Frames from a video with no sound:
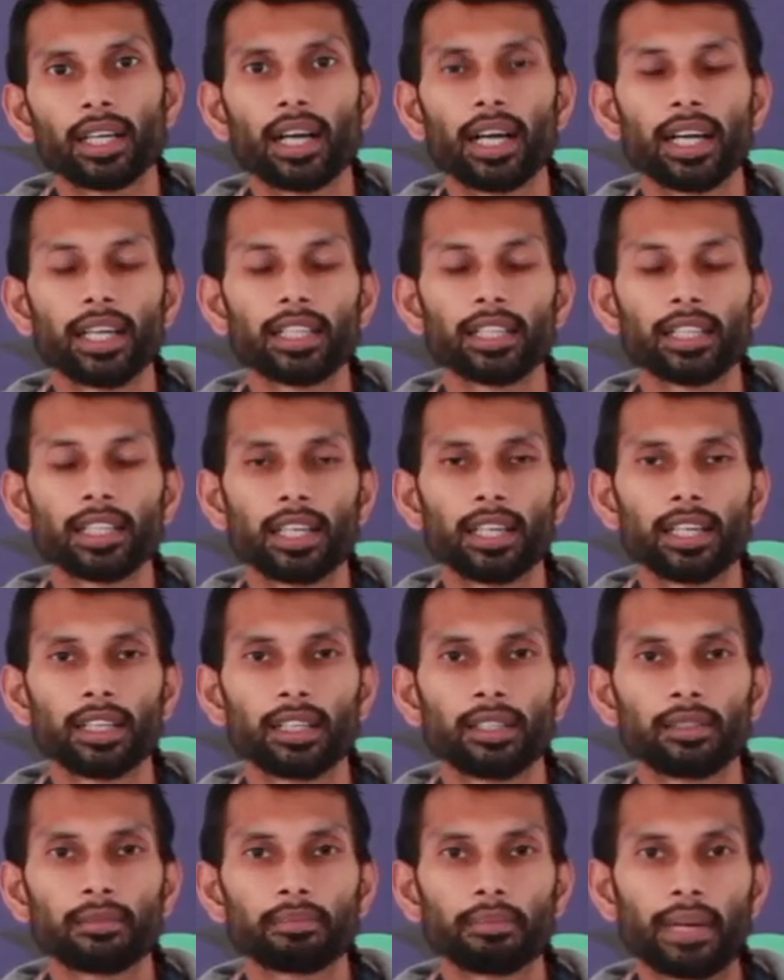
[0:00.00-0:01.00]

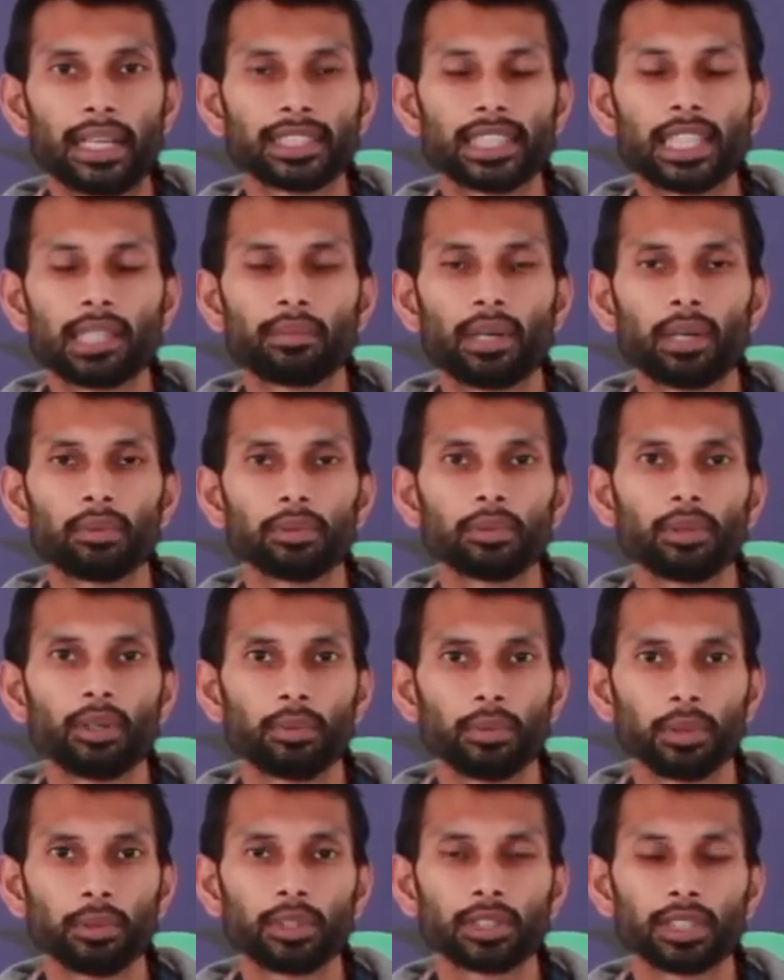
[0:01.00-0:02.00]
Hi, myself
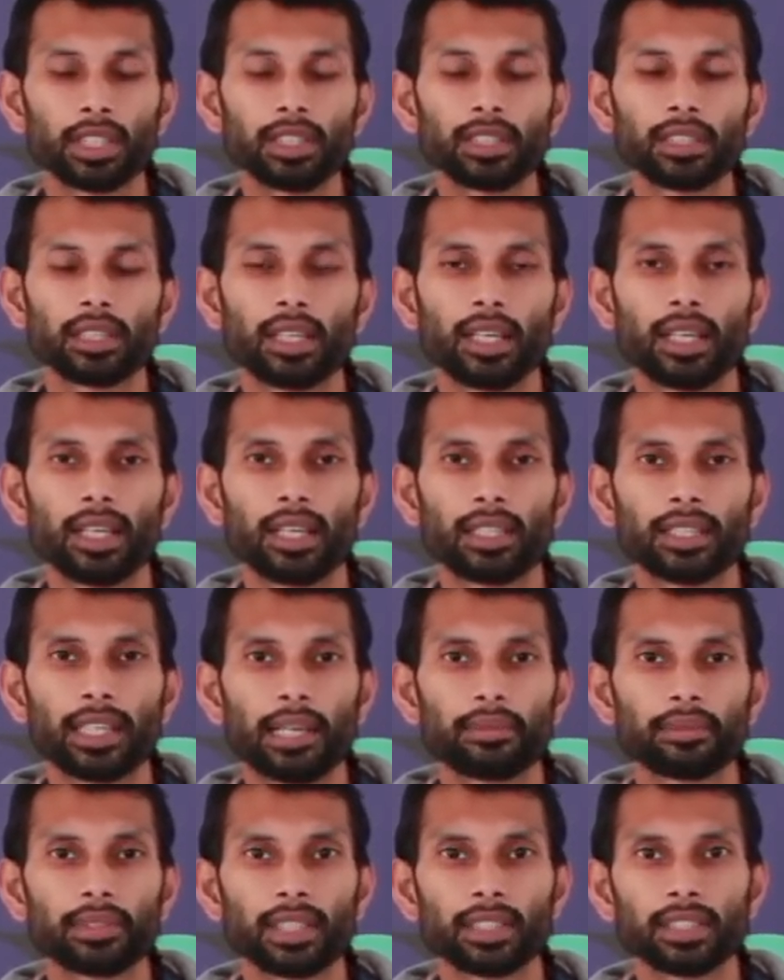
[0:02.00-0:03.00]
Abu Basak, and
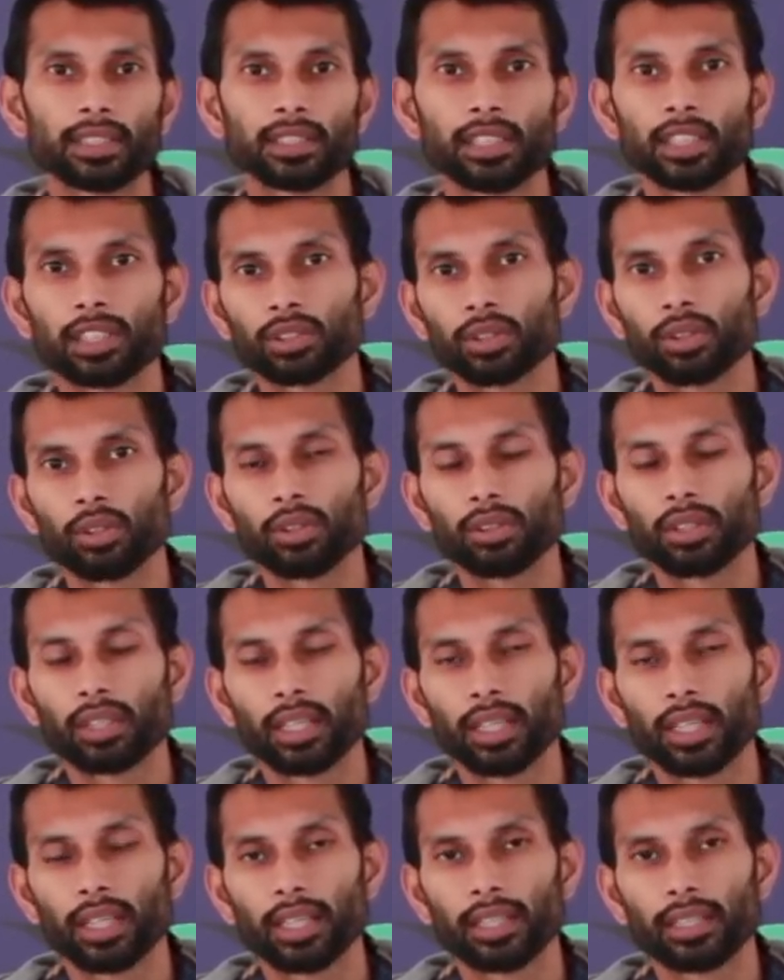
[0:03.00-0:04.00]
I'm 36 years old,
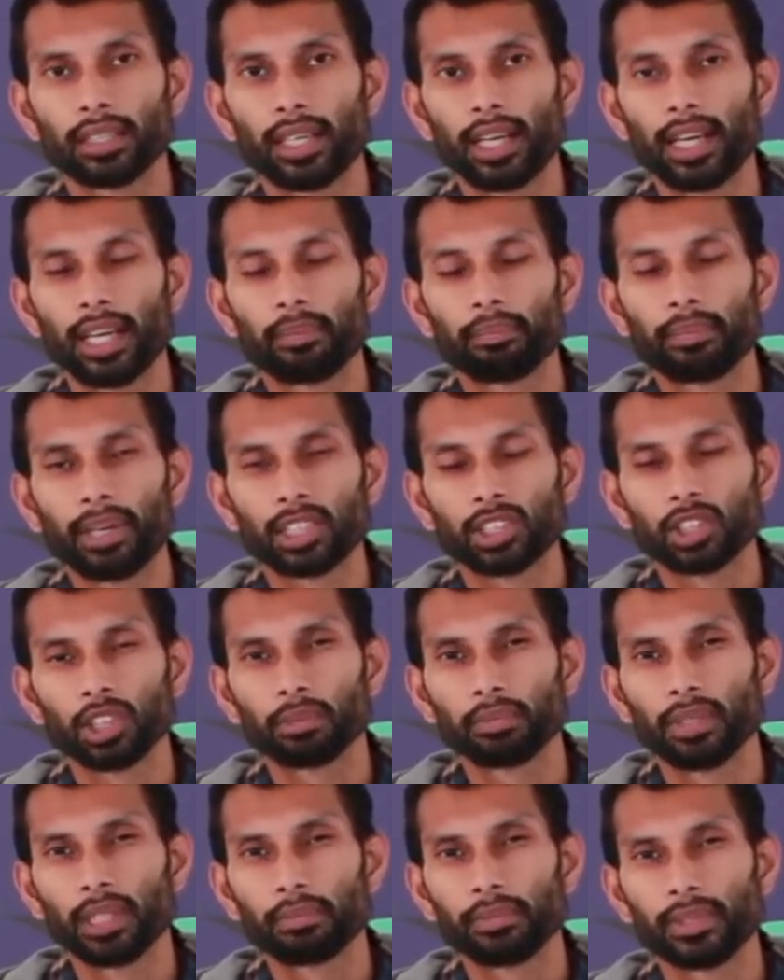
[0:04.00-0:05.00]
and I am
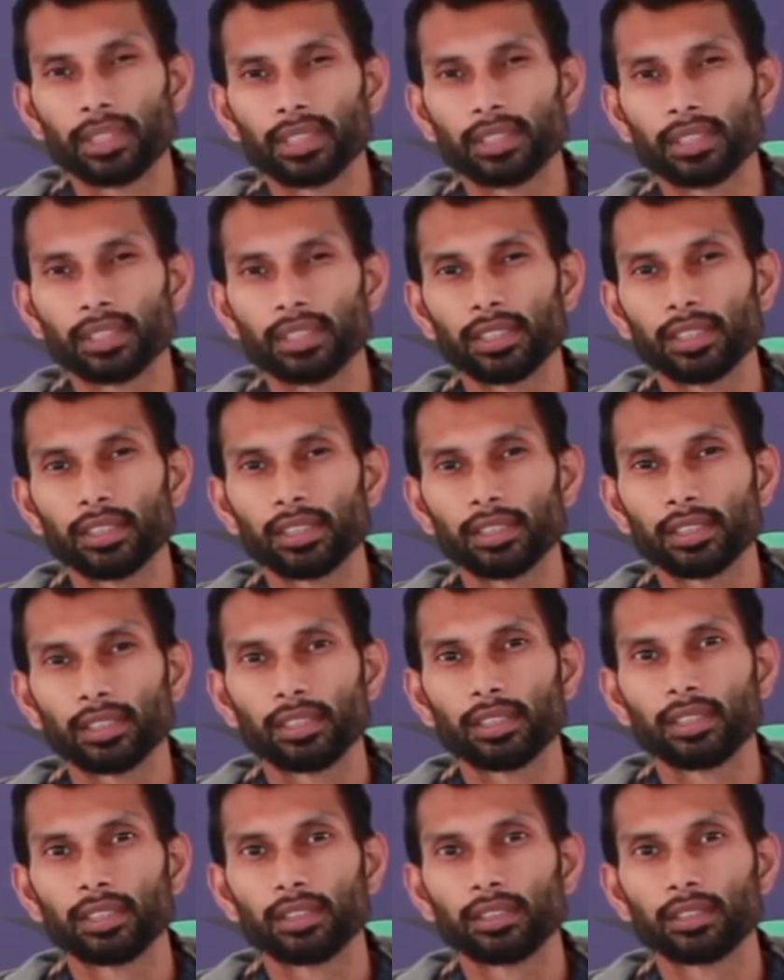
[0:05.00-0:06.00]
pursuing my PhD
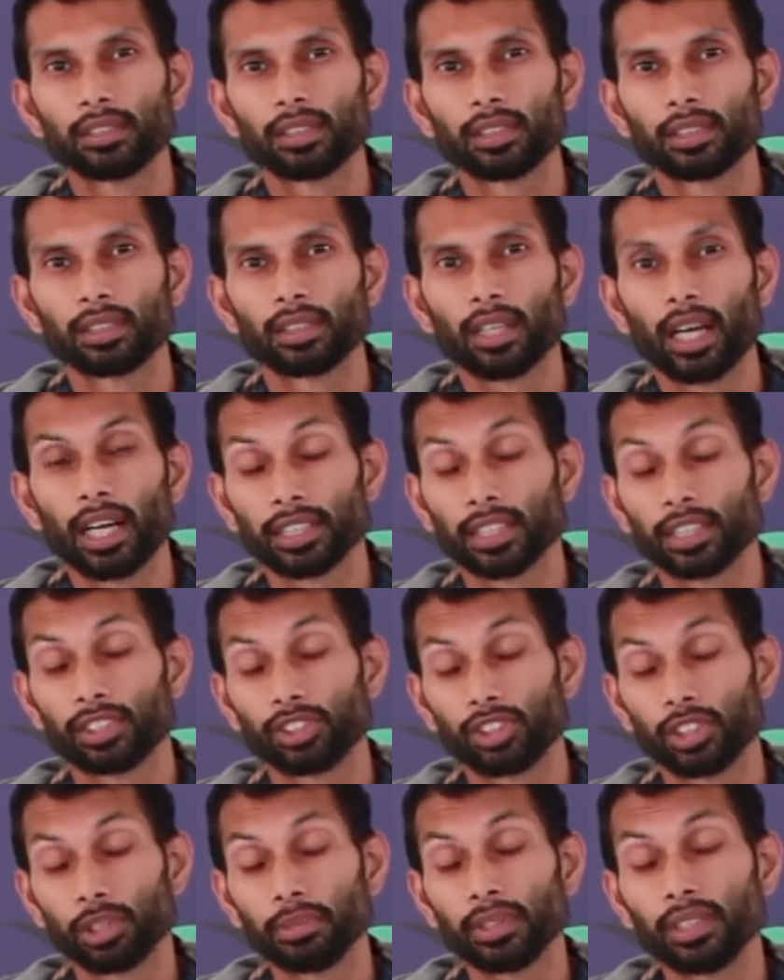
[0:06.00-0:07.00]
in under
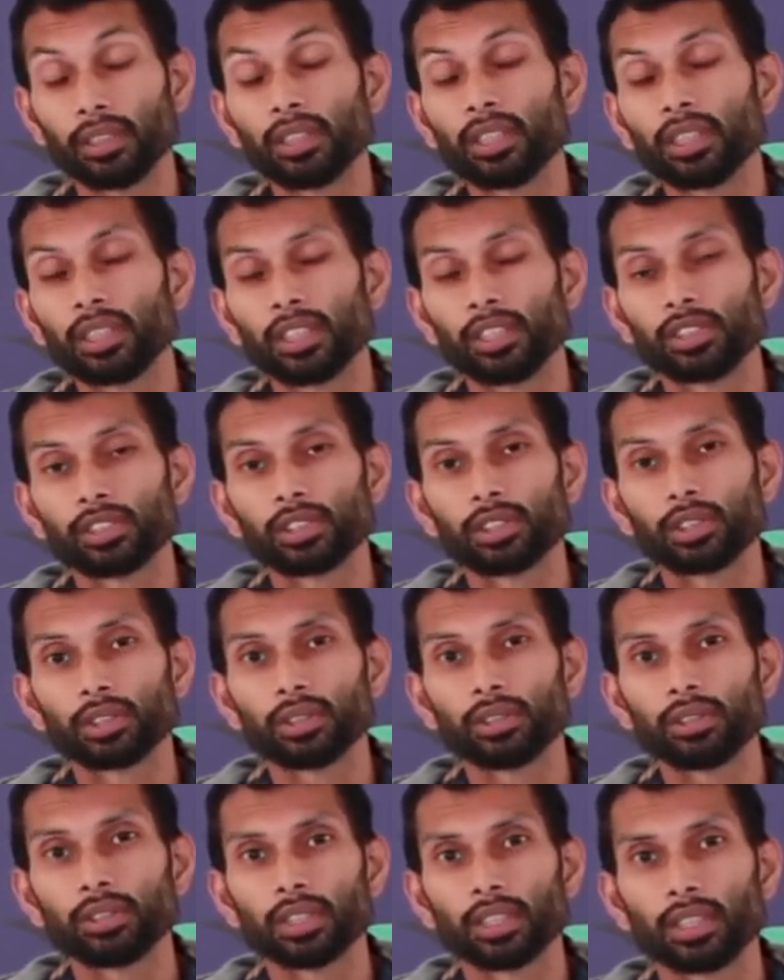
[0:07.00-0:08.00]
DRIMI
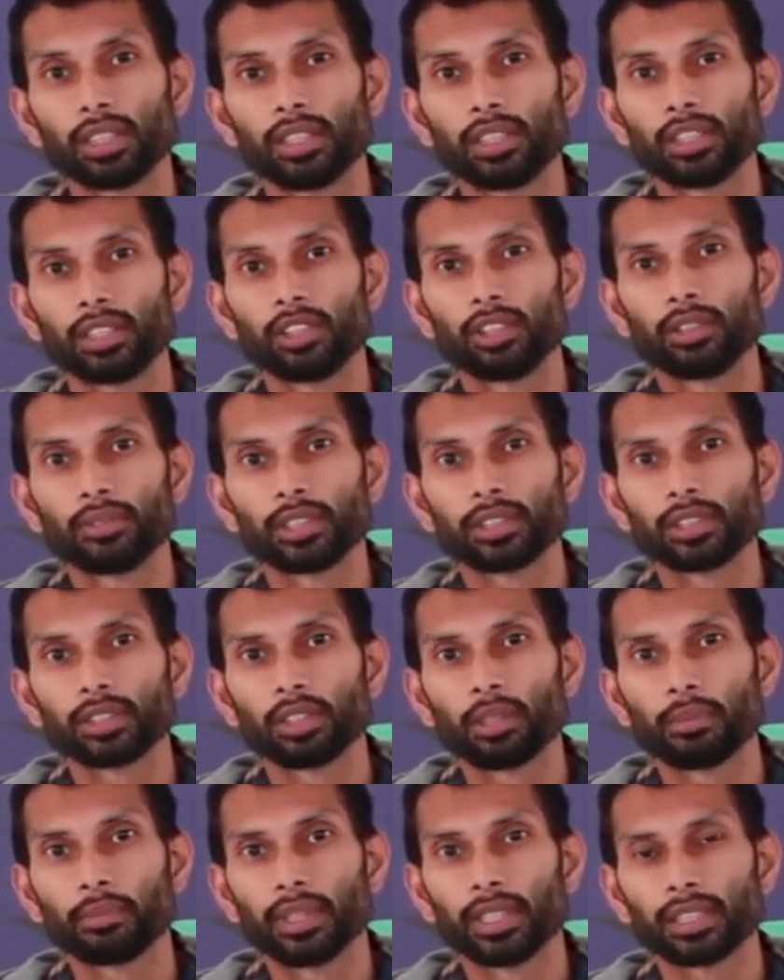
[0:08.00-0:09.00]
Institute in University
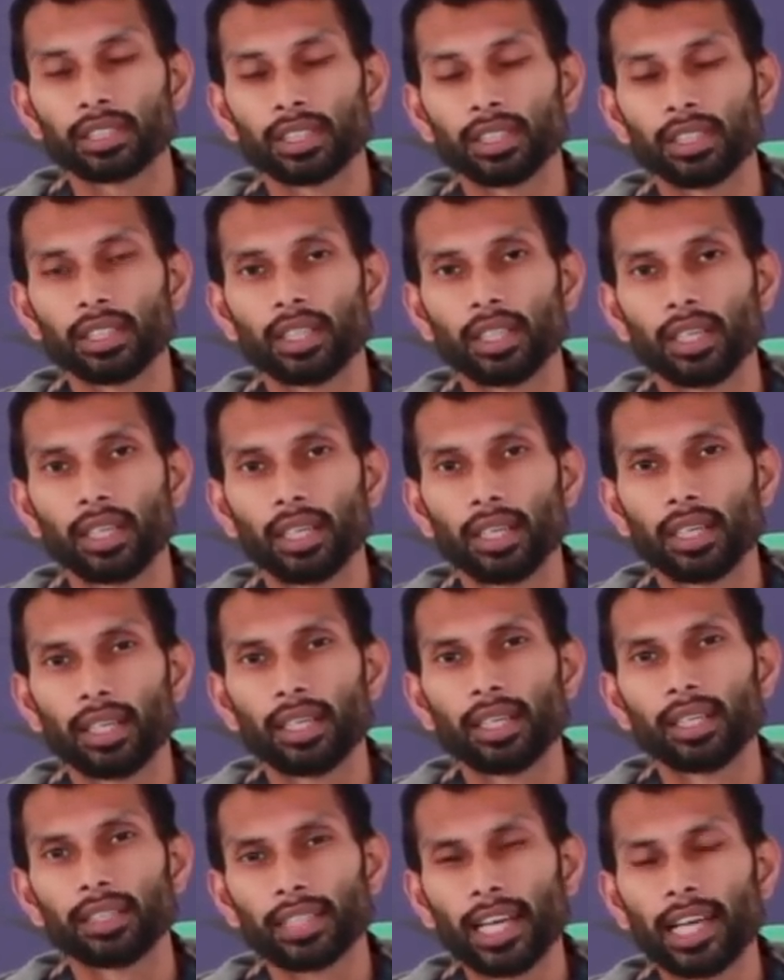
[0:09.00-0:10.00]
of Brescia,
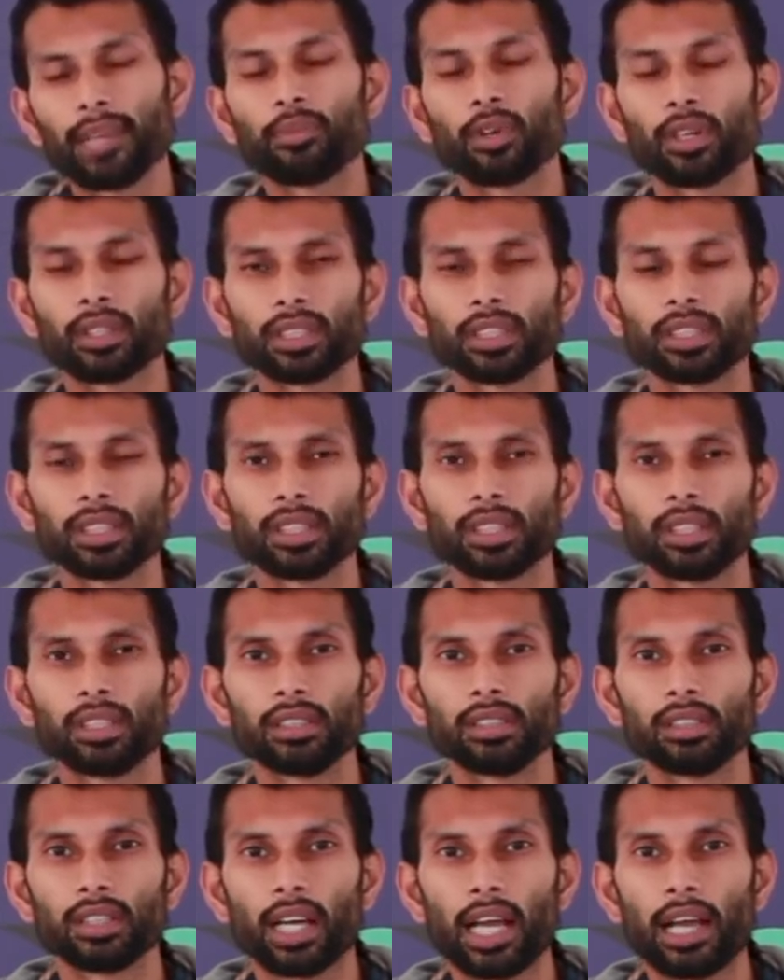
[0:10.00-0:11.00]
and I'm working
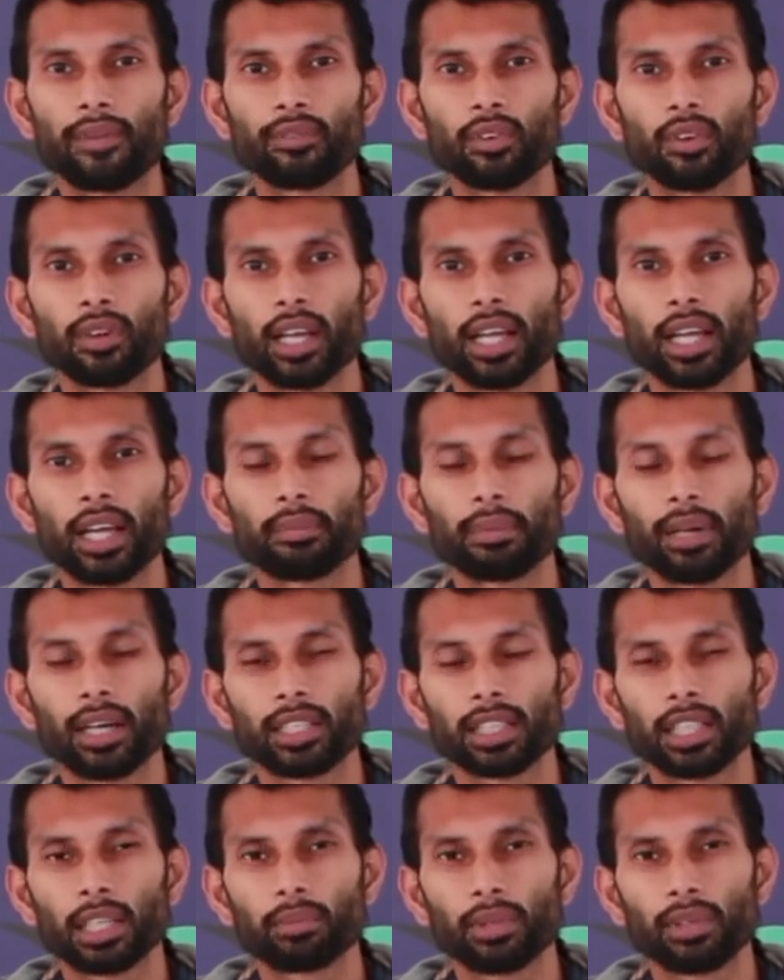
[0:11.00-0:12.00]
in M4 lab
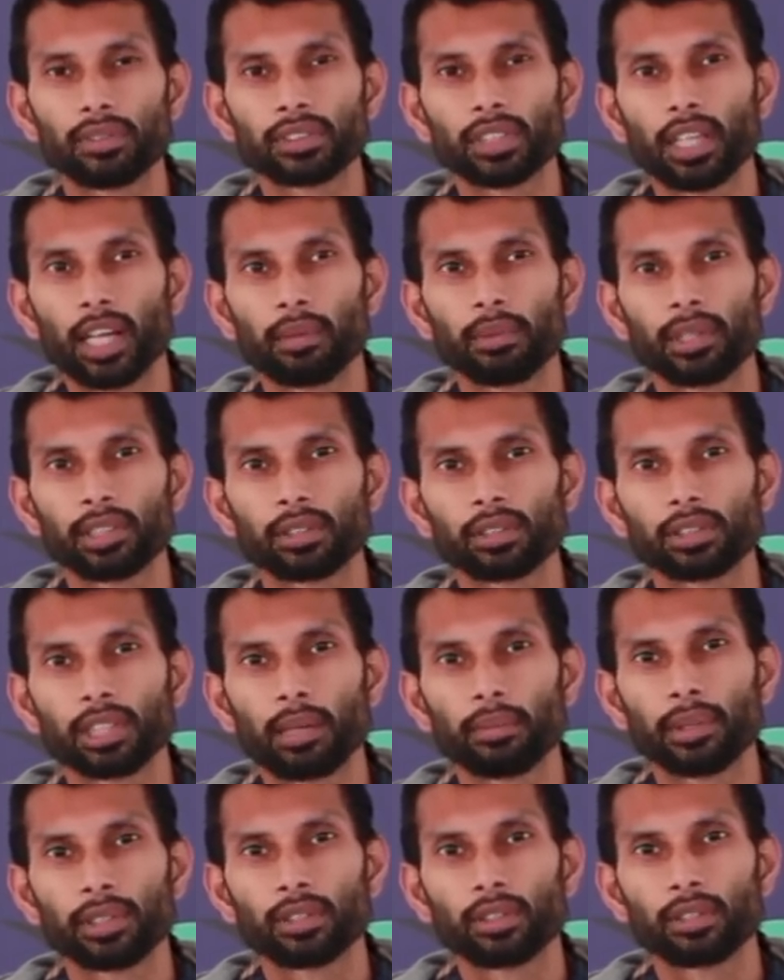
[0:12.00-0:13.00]
under Professor Alberto
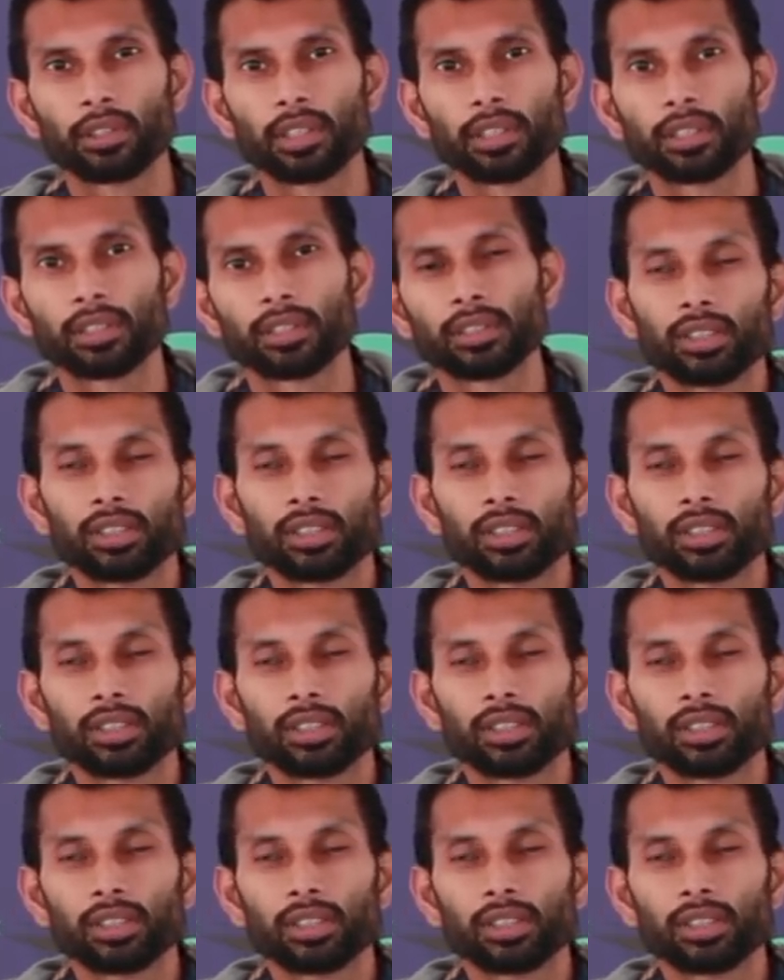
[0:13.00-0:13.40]
Salvadori.